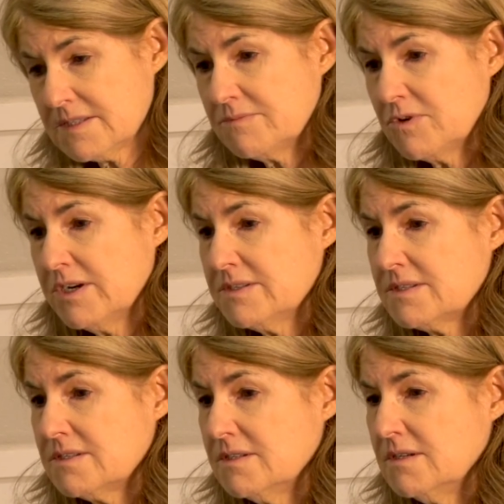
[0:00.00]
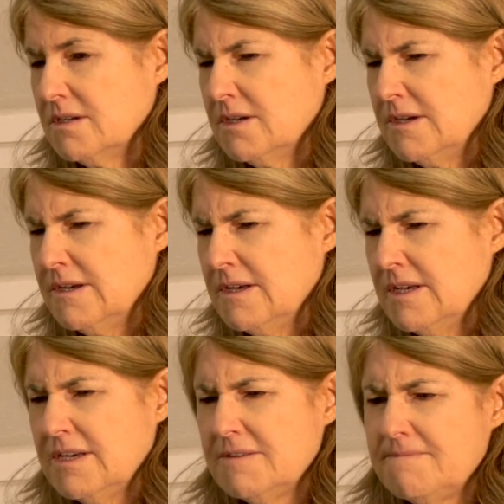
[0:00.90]
some rest.
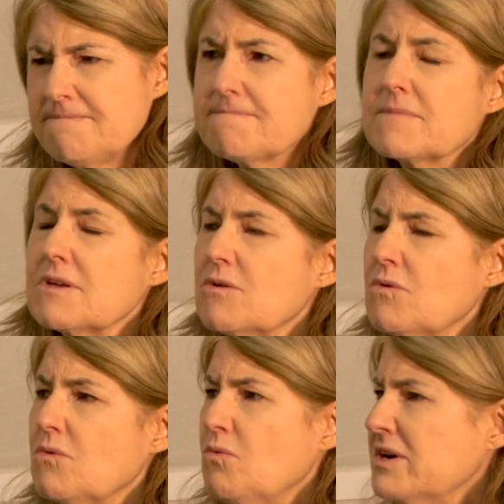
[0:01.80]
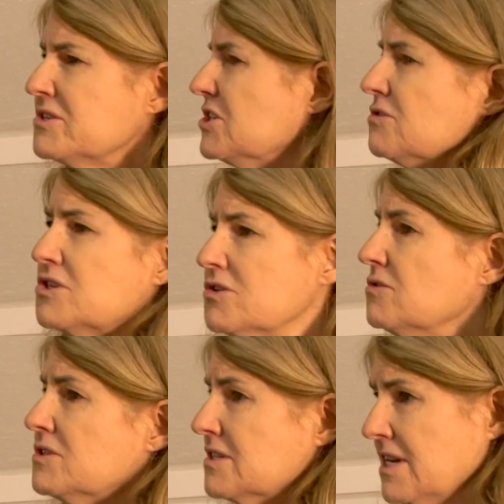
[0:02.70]
And um, what do you do
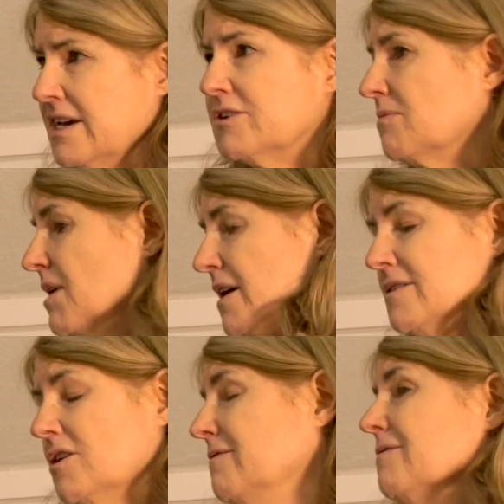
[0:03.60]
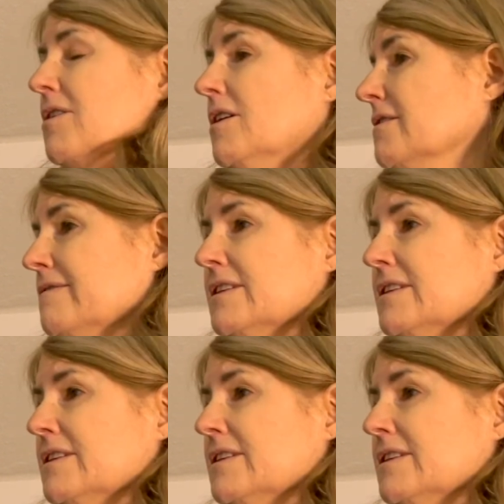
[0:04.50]
to take your mind off of all of